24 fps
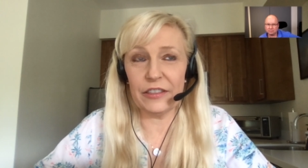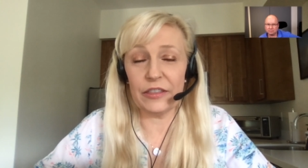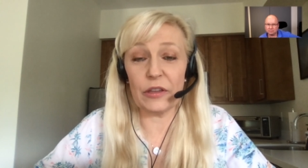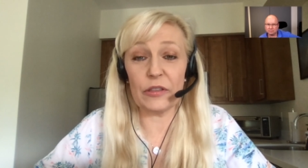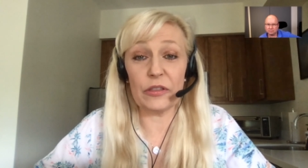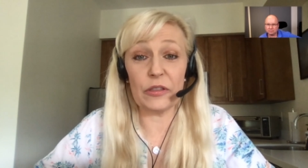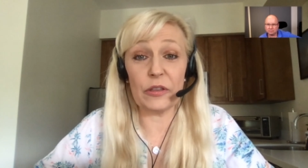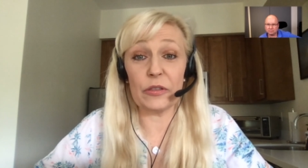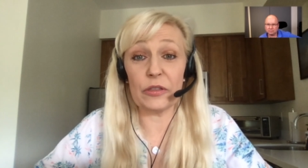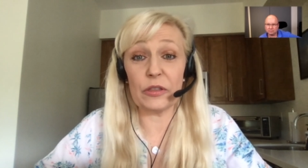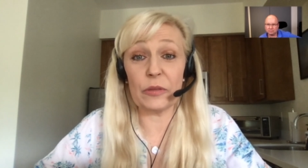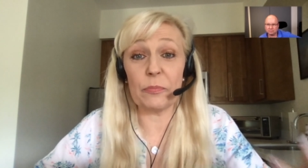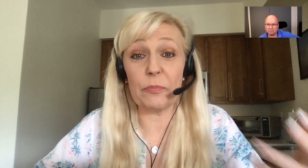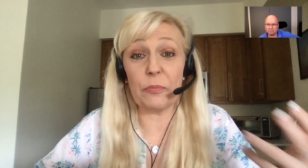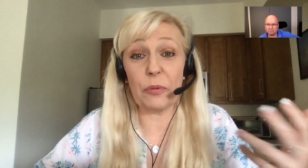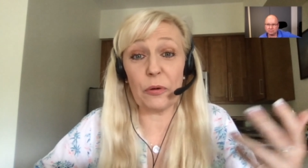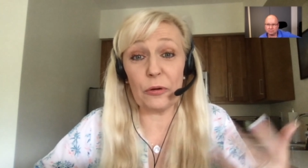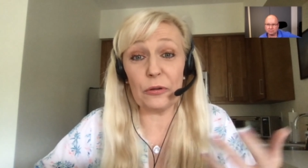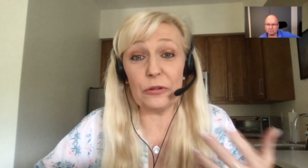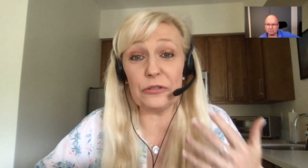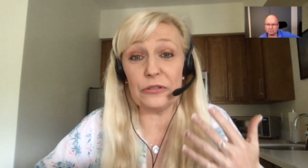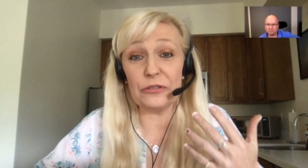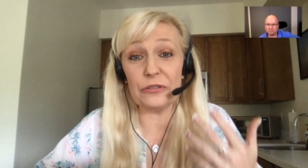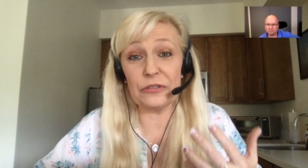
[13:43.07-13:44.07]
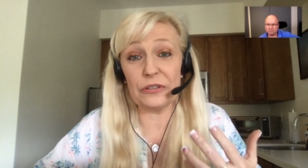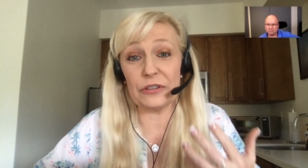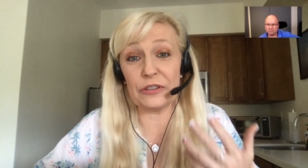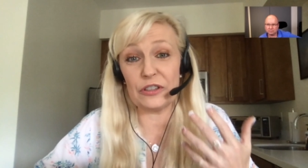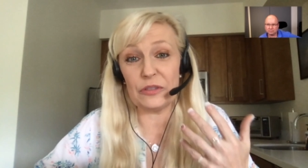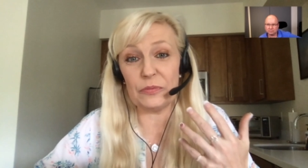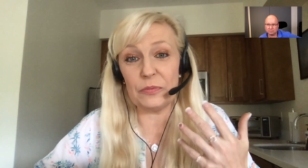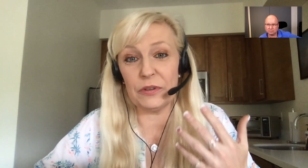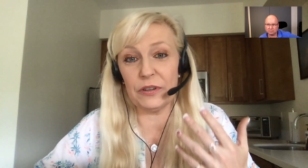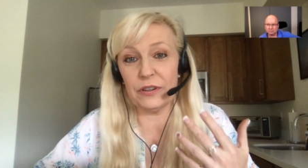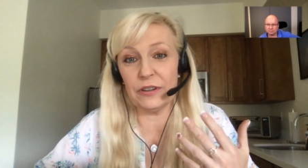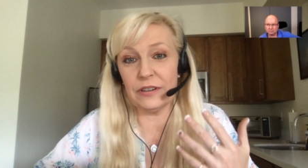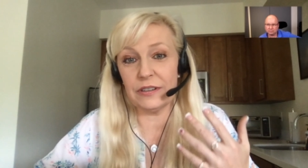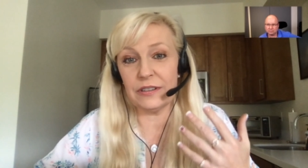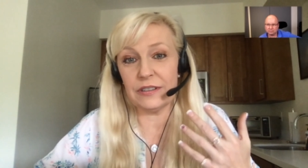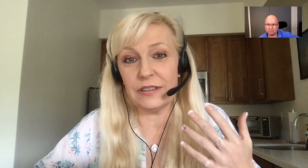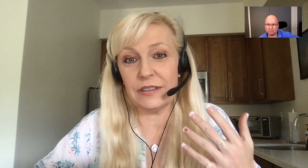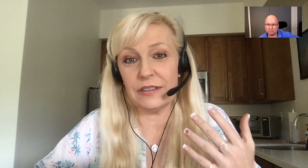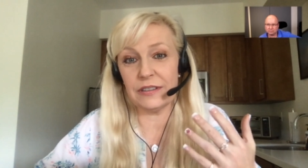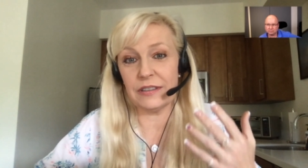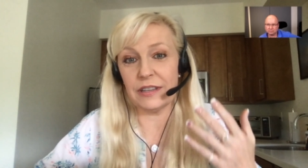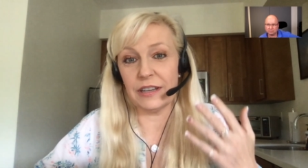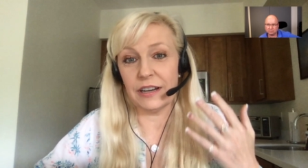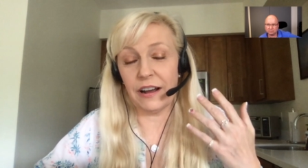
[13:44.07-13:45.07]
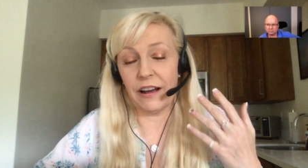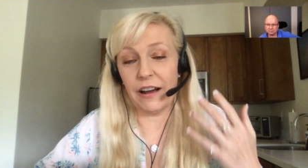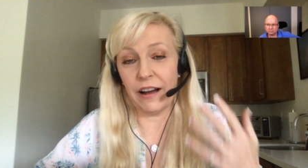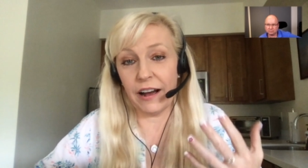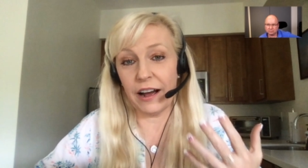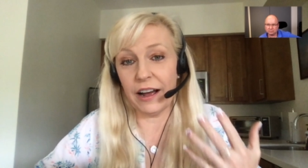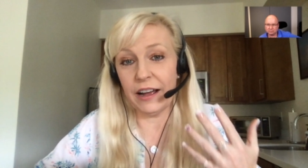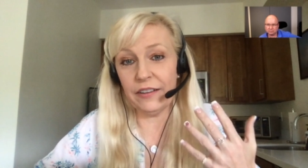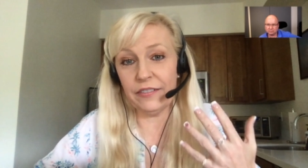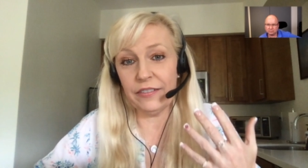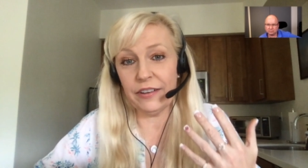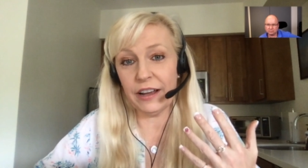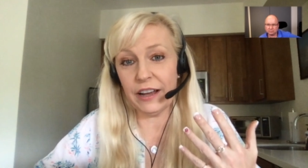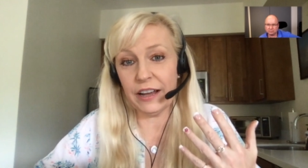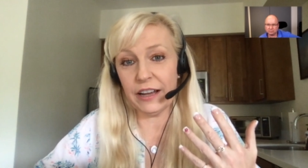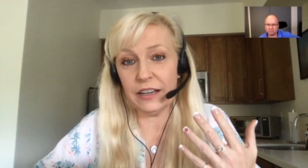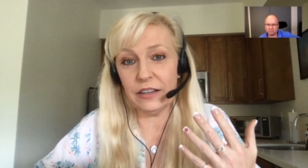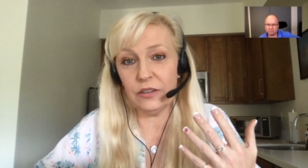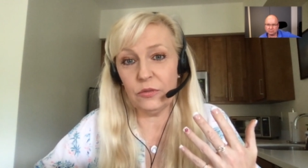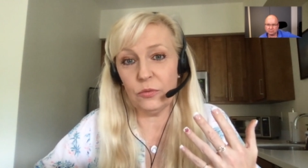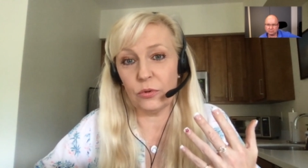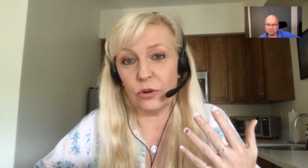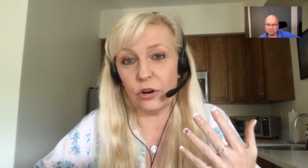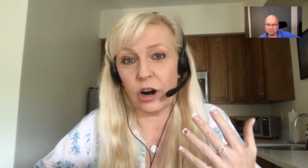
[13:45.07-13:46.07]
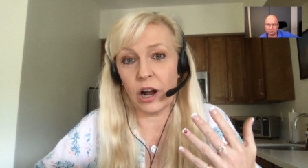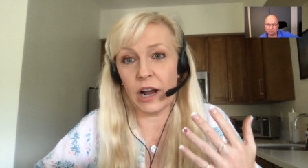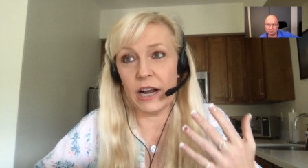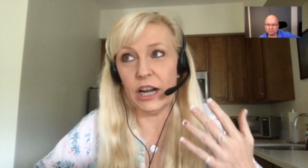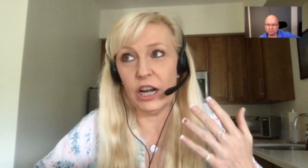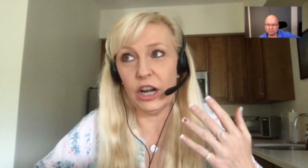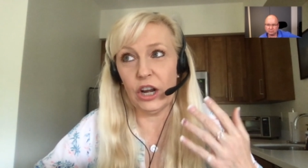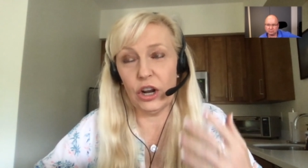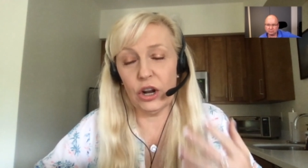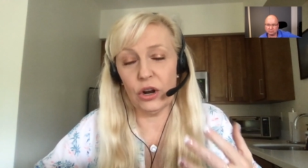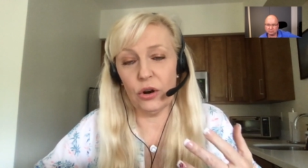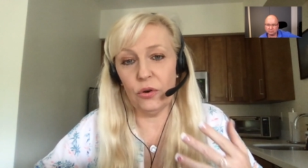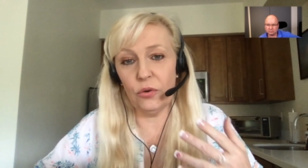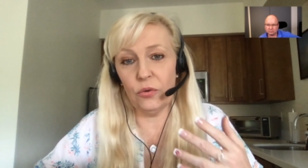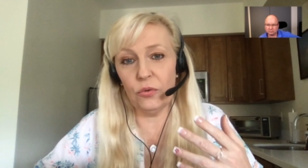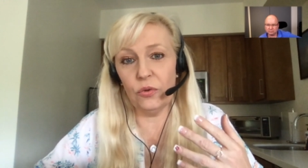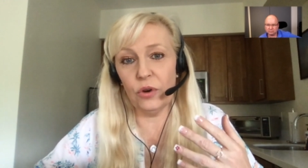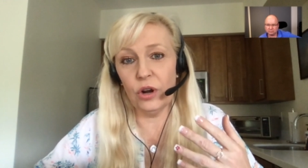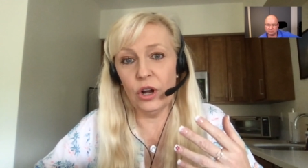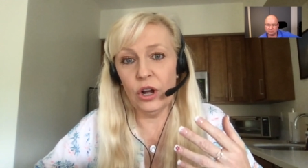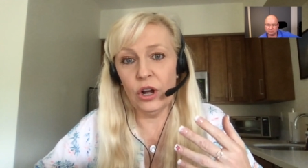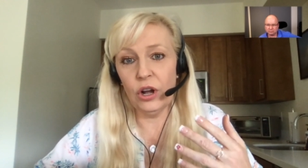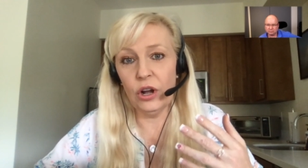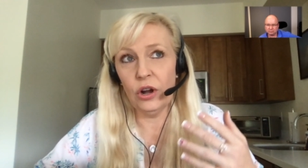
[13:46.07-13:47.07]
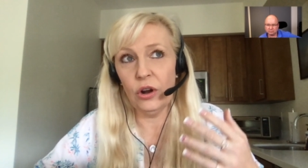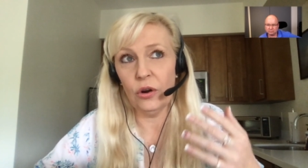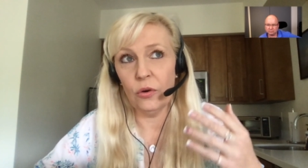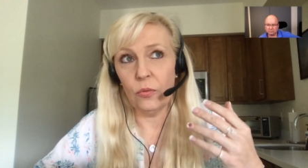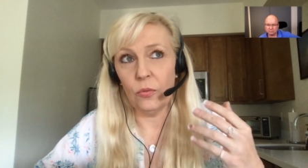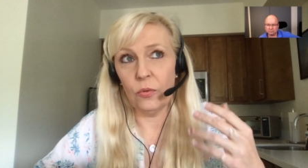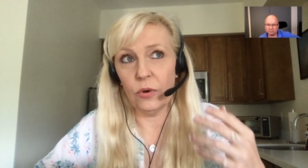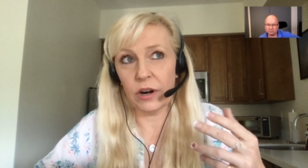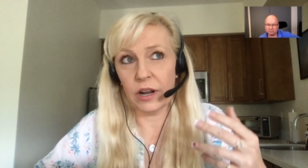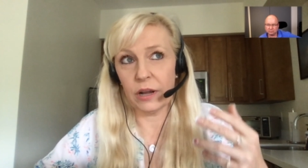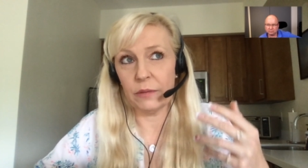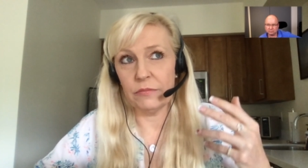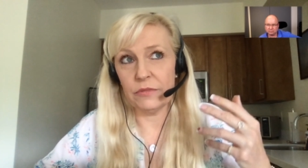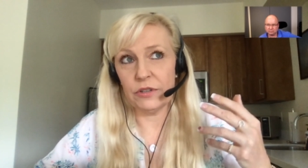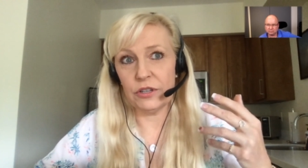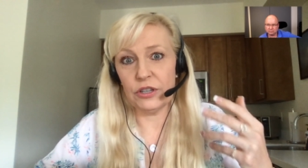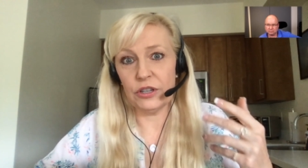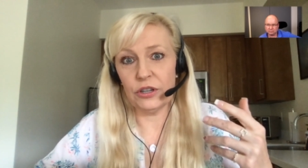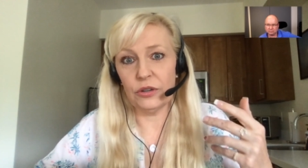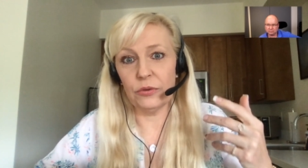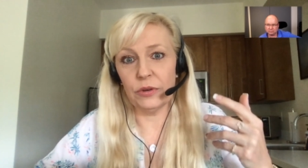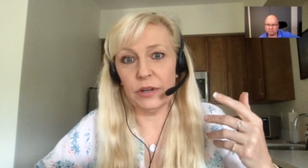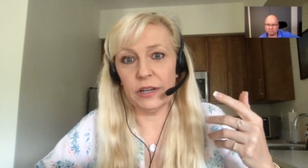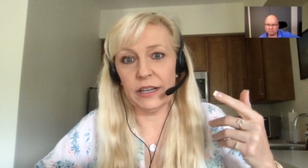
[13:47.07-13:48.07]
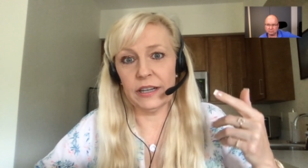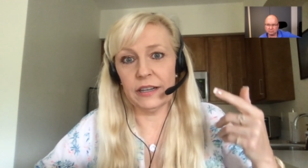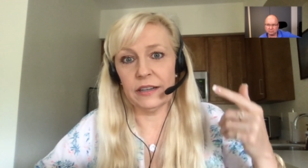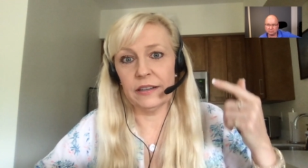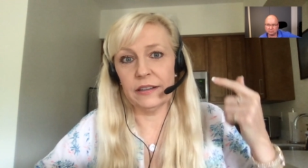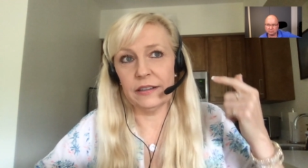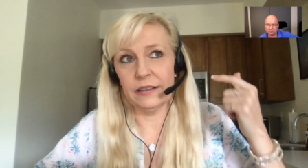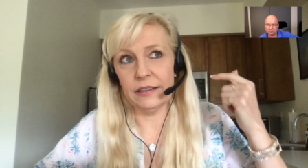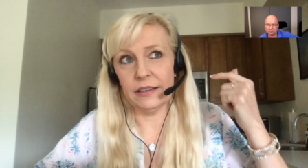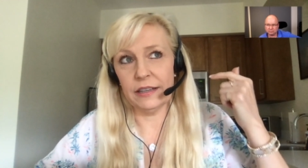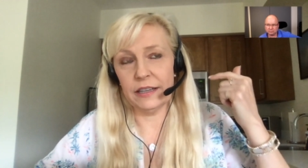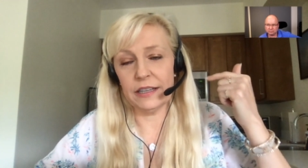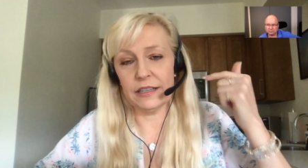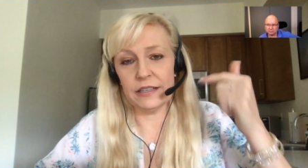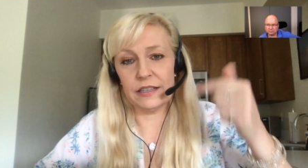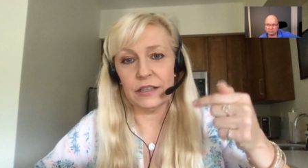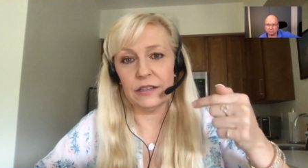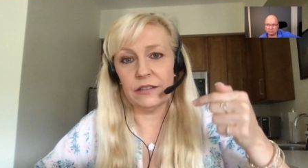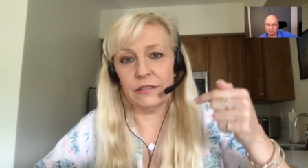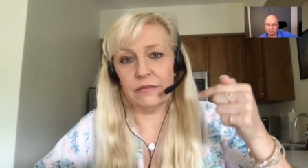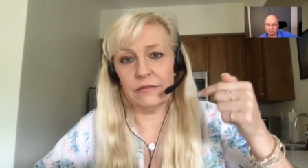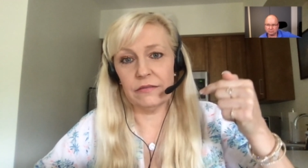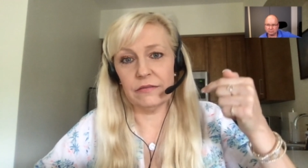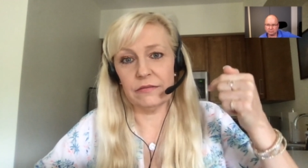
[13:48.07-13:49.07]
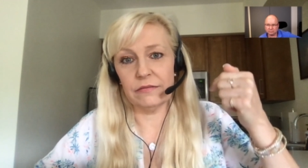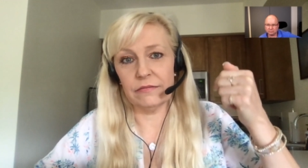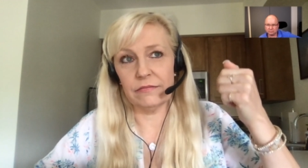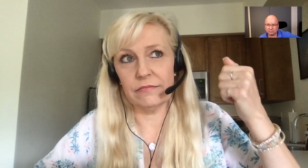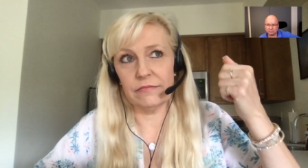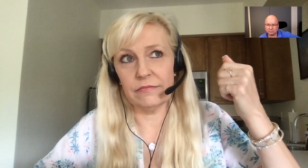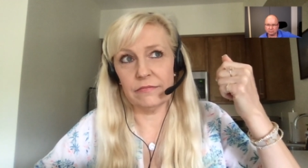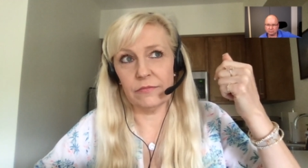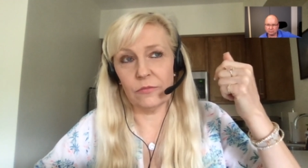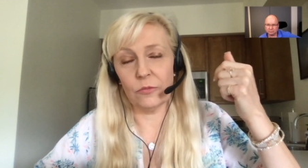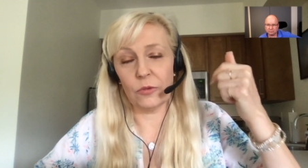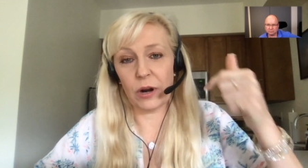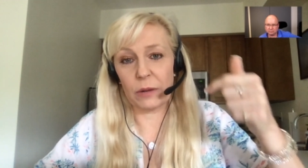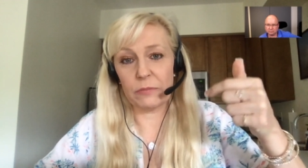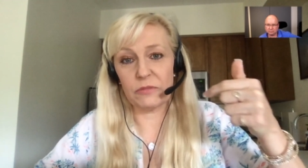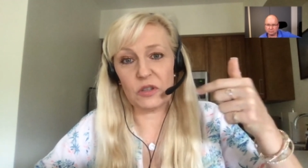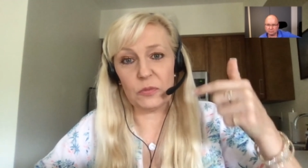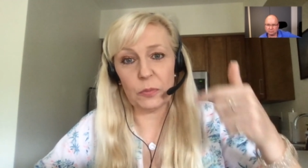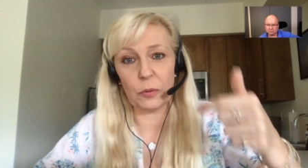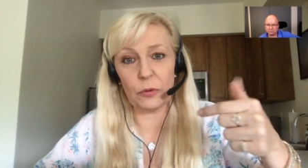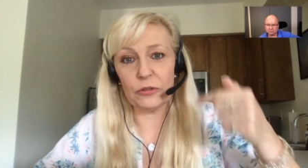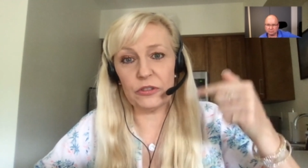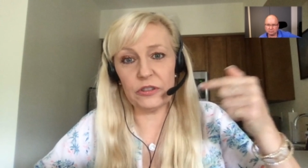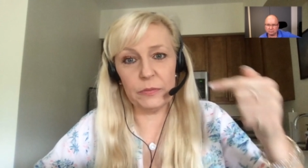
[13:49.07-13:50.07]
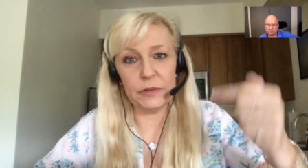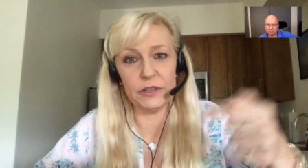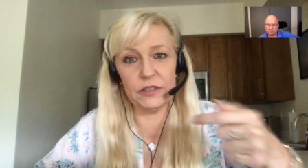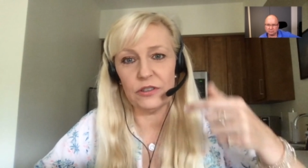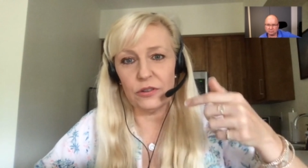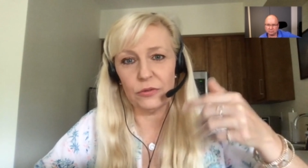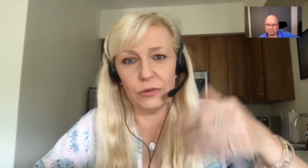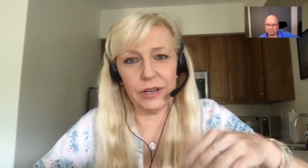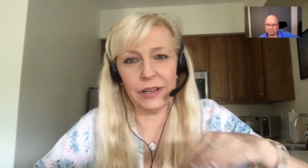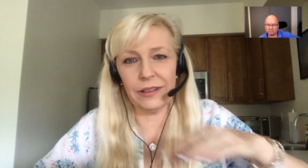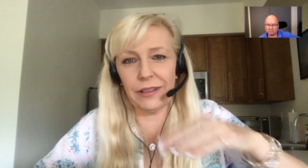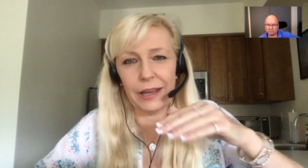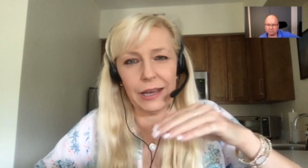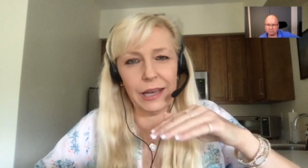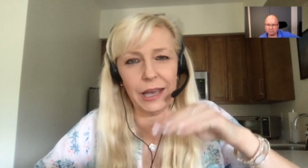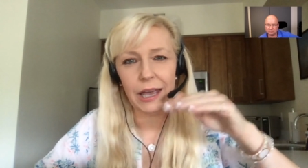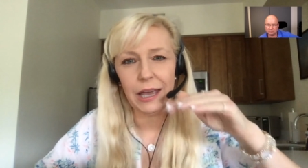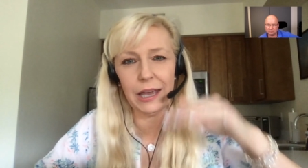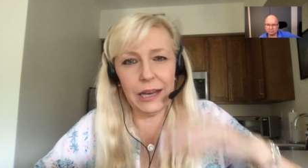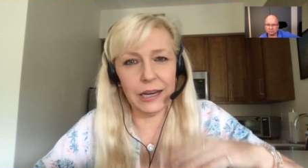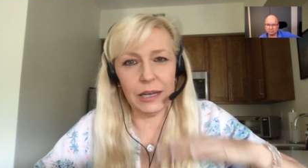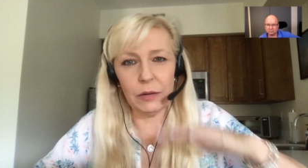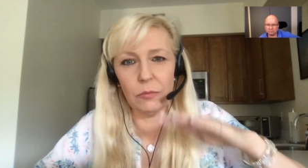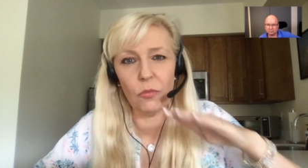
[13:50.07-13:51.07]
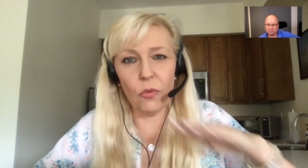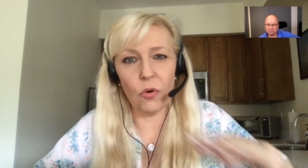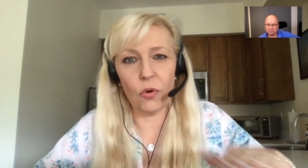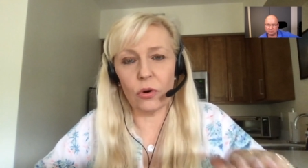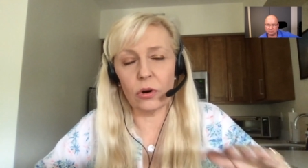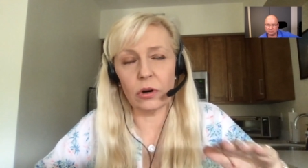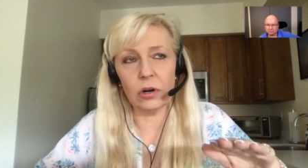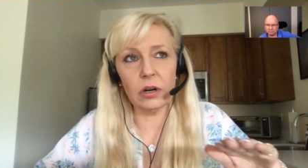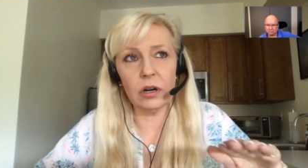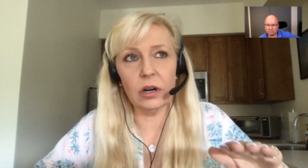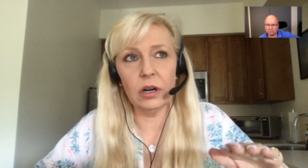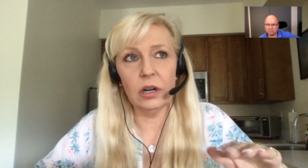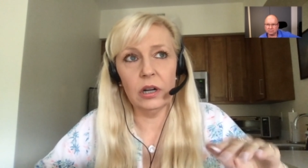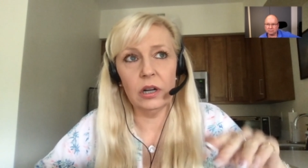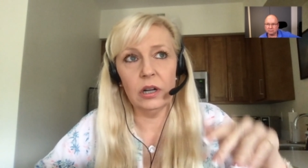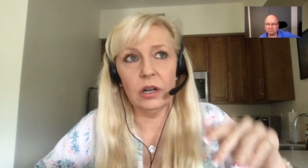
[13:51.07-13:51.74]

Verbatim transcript: the, the, the personal experiences that I've had where I know what I'm doing isn't what I'm supposed to be doing, like, anymore,